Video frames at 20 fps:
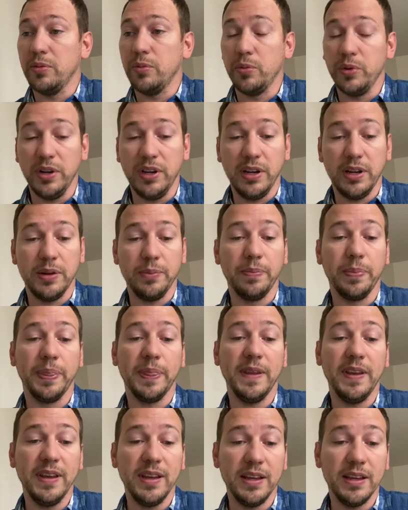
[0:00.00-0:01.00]
read
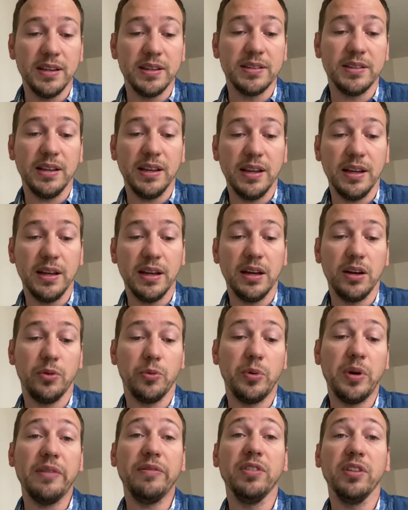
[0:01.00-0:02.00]
is
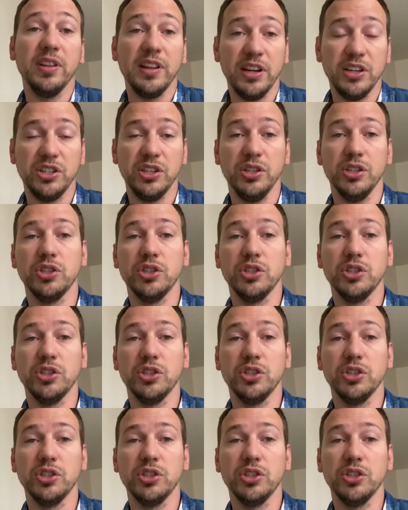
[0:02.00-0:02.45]
Revelation.